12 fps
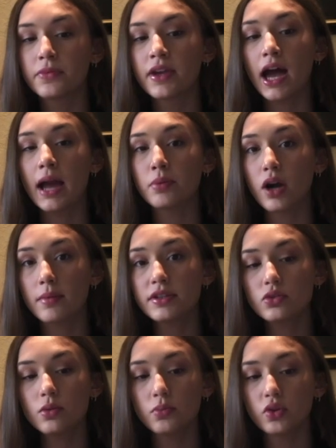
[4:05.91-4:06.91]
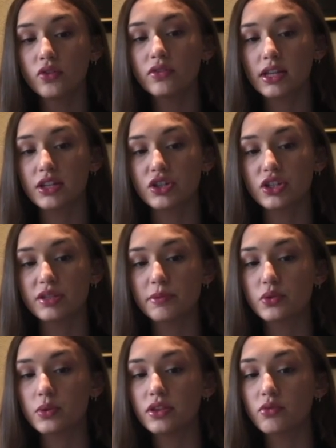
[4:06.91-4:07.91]
I promise to improve relations
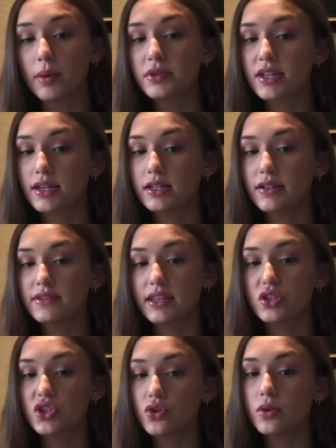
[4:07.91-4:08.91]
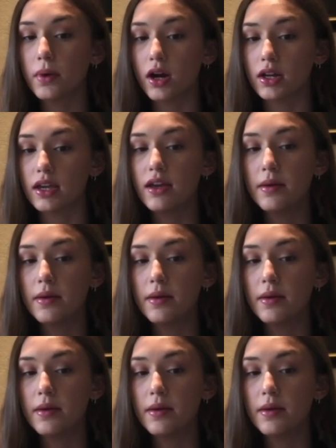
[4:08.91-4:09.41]
between the representatives and the student body